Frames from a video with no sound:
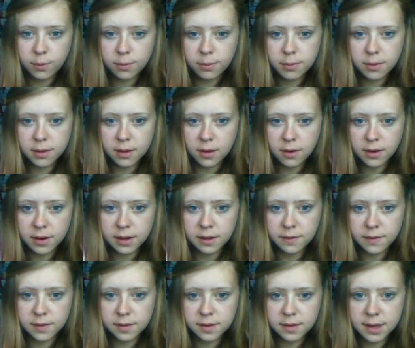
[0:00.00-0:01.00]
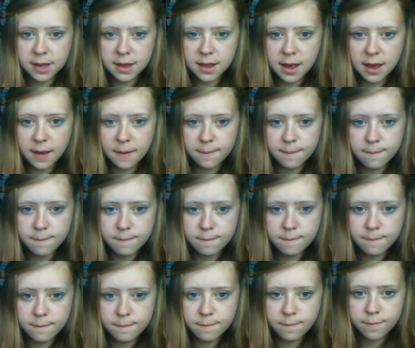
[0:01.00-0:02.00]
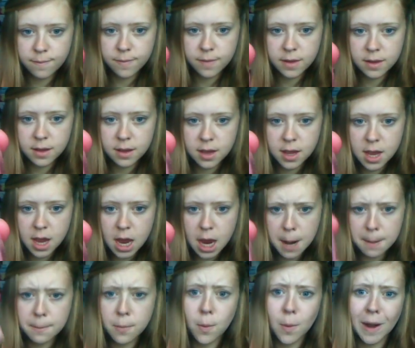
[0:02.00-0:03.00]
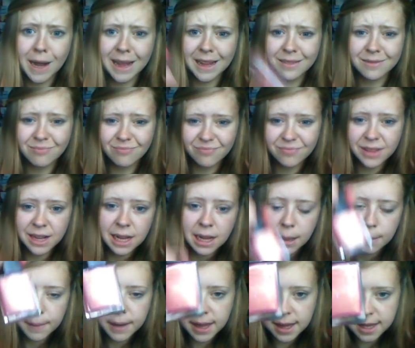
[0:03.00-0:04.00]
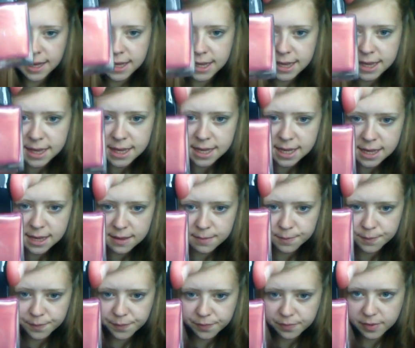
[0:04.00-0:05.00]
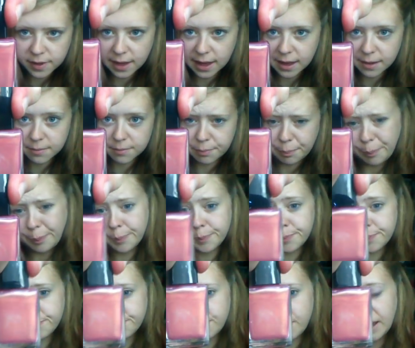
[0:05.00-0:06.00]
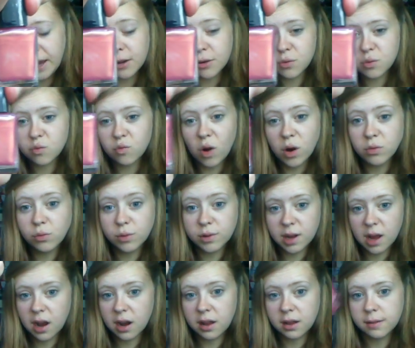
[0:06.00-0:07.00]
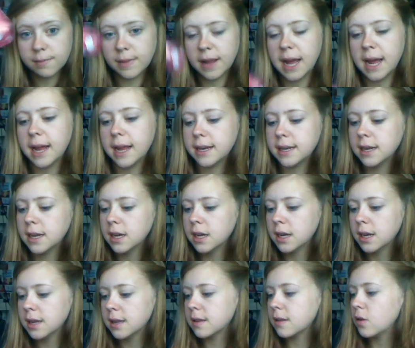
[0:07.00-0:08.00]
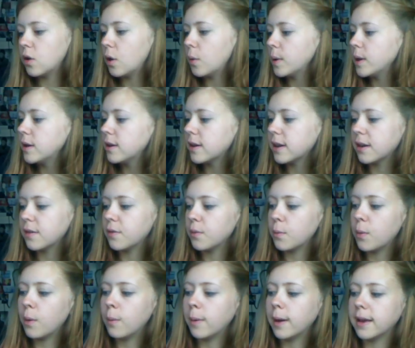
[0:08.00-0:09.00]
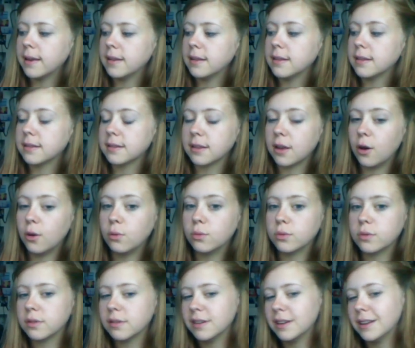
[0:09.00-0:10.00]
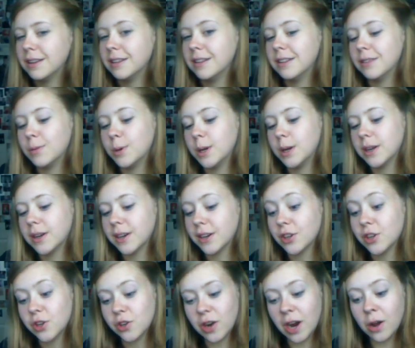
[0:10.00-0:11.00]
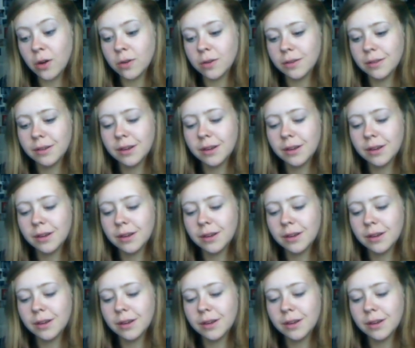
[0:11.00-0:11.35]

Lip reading: Can't even see that. Brilliant. But it is this pink rose colour, and so like when you look at it from one way it looks gold, and then when you look at it straight on